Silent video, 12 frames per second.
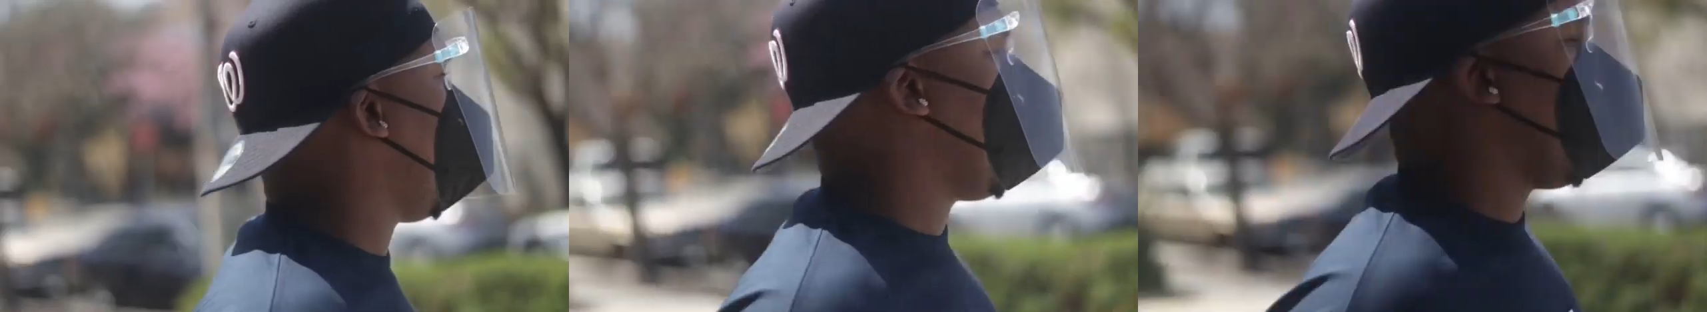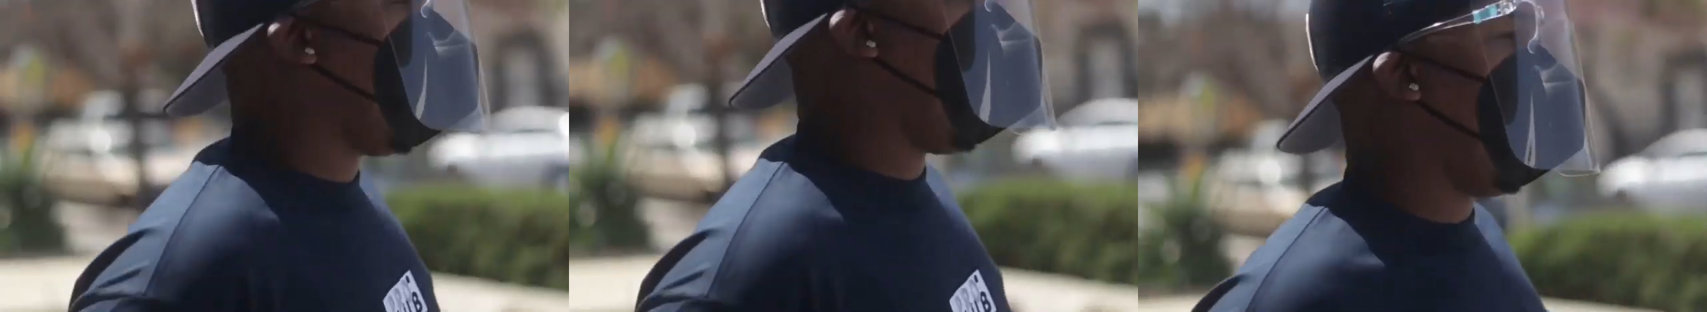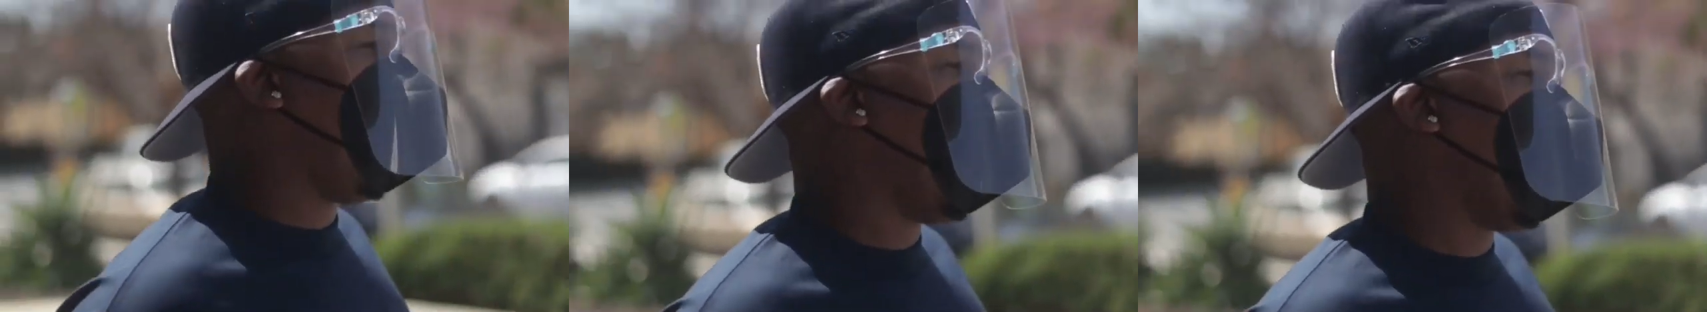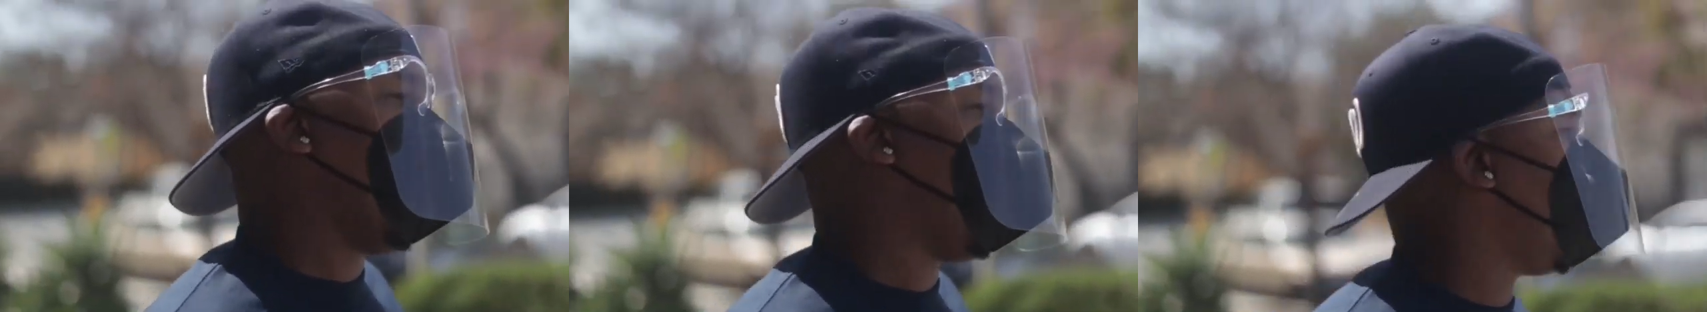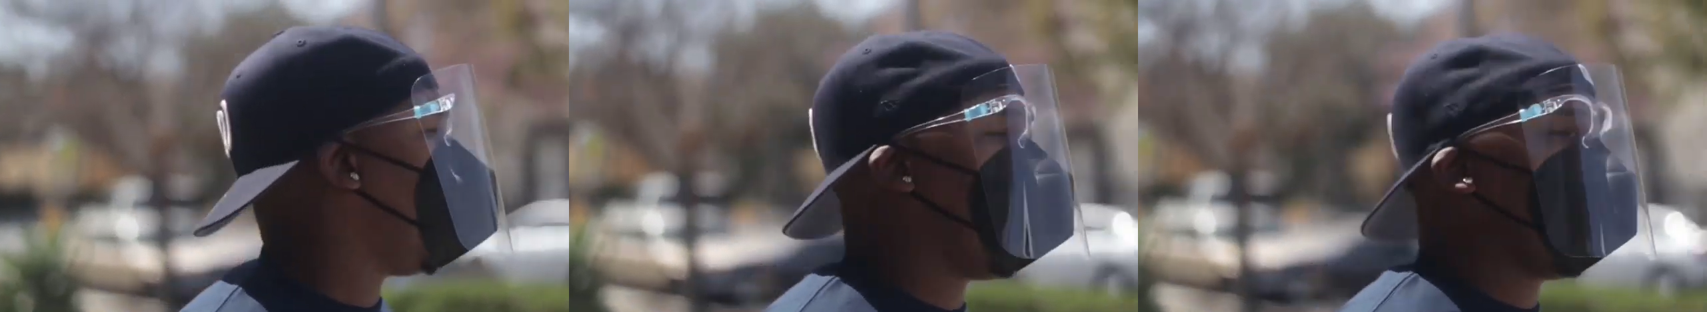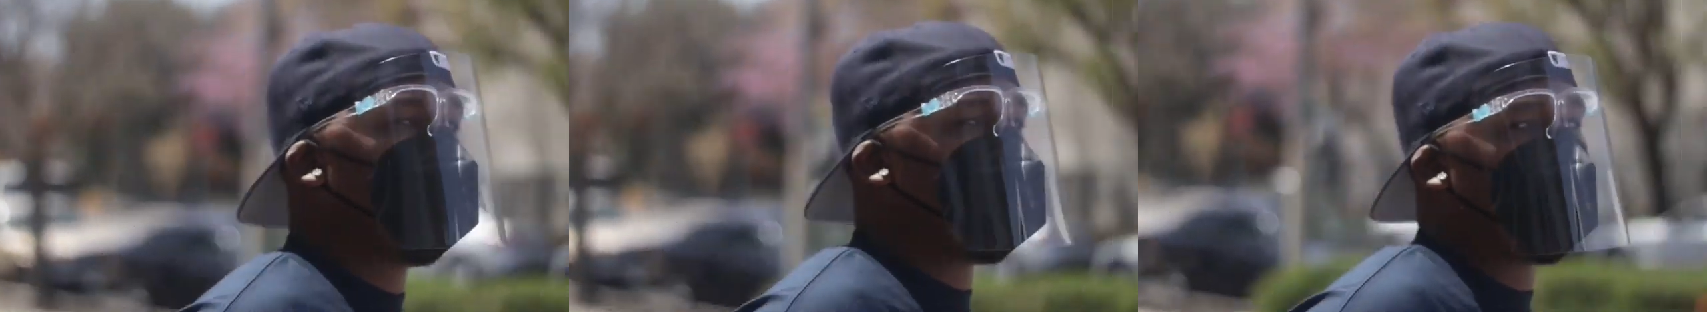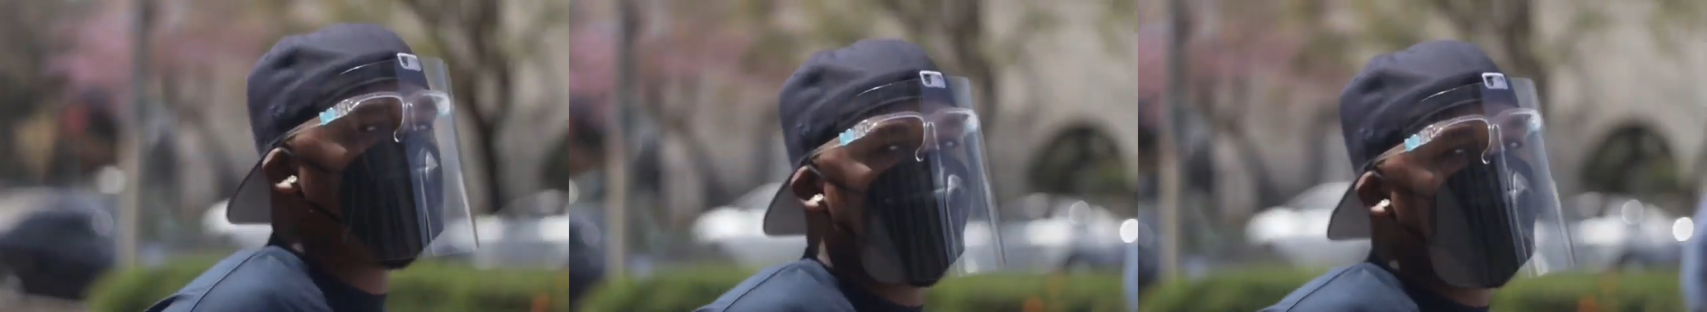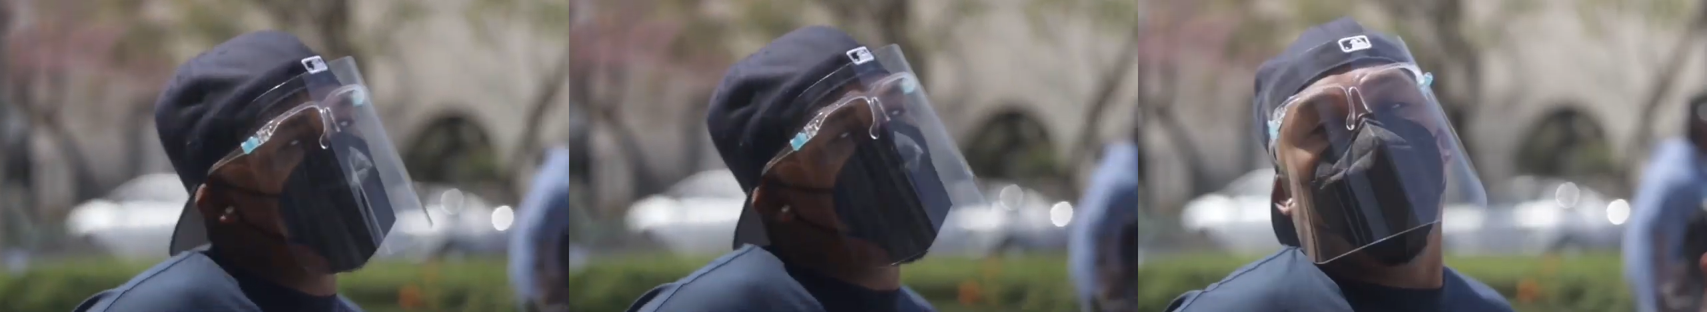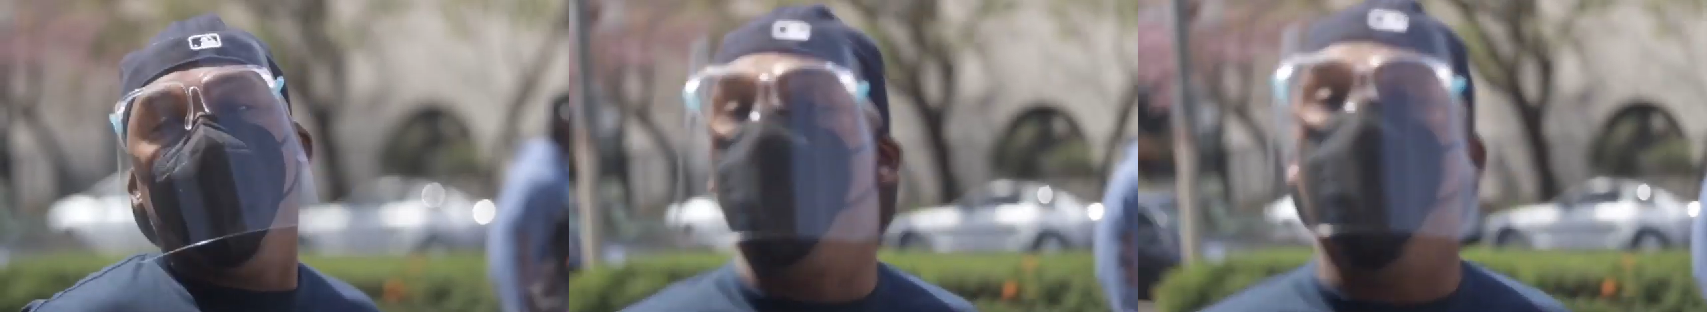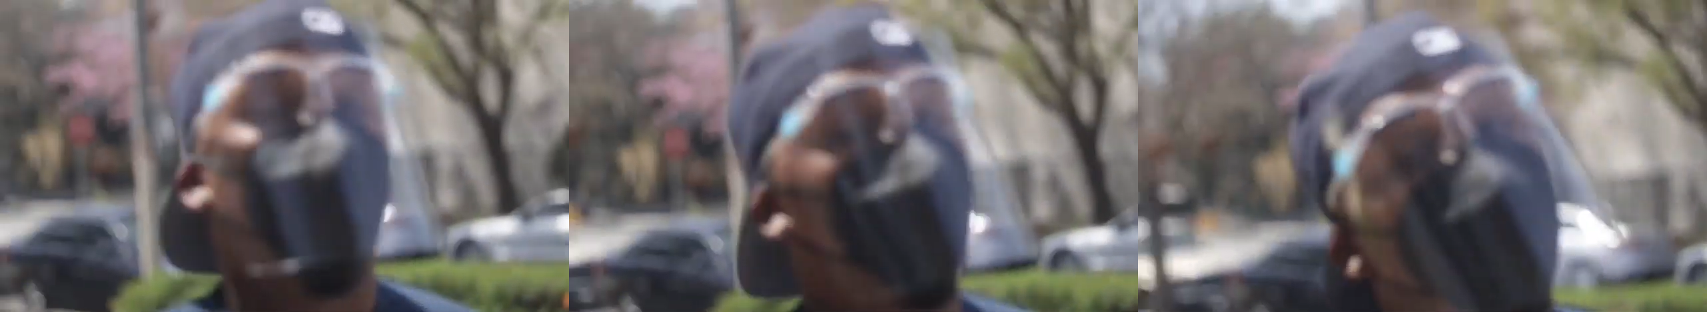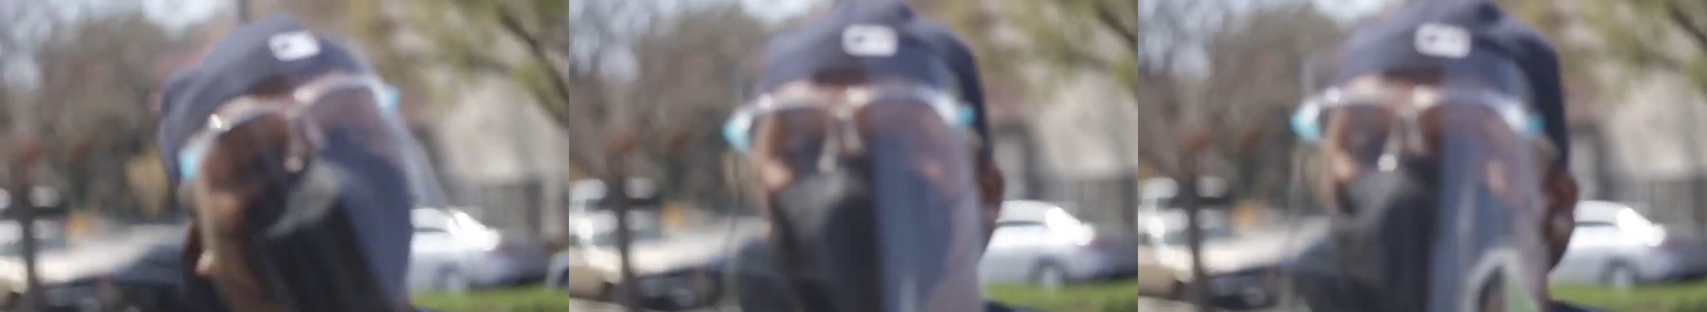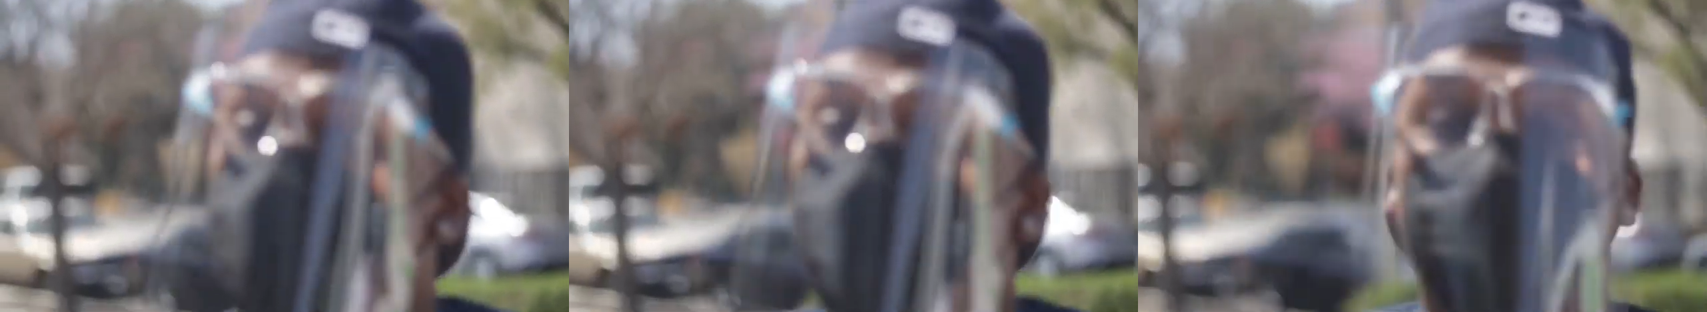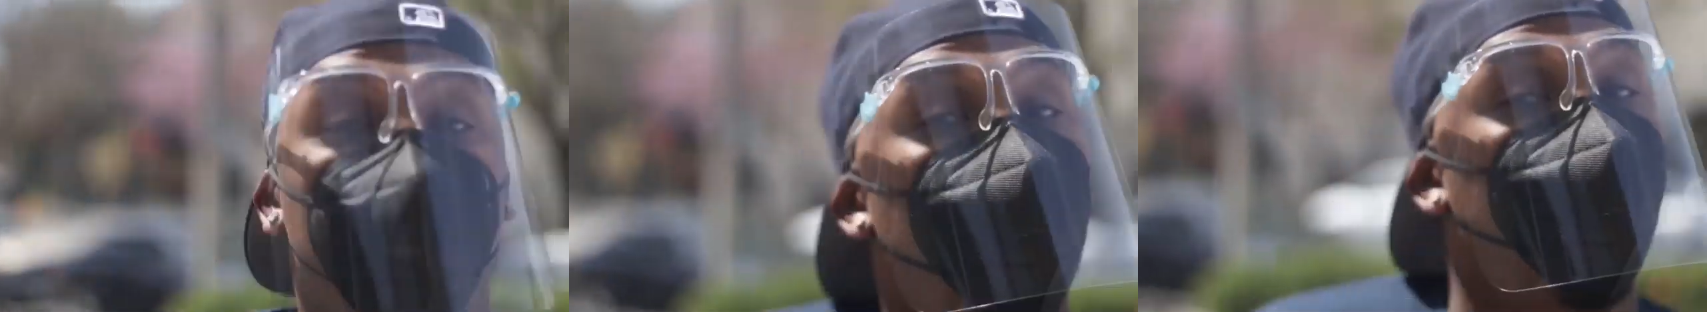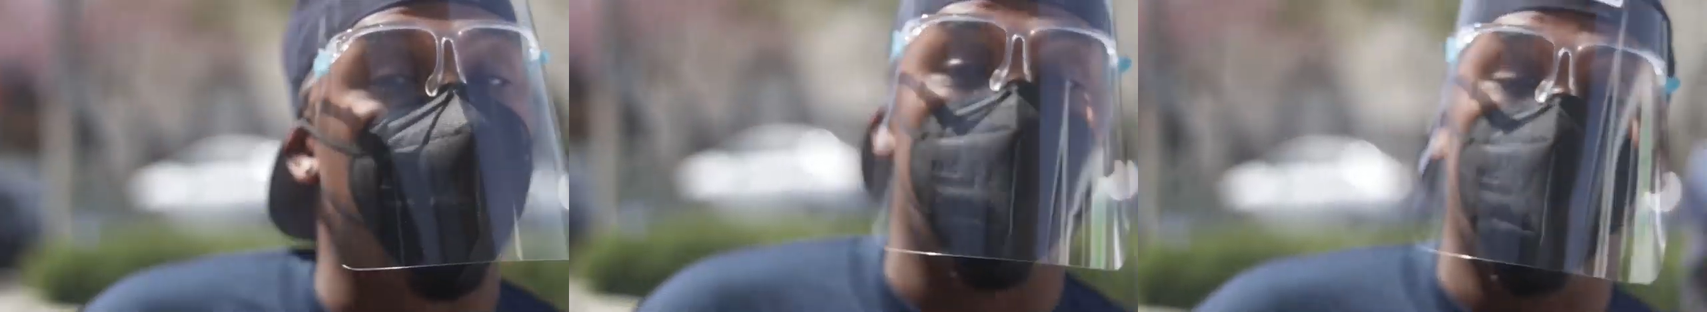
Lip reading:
No face is visible, so there are no lips to read.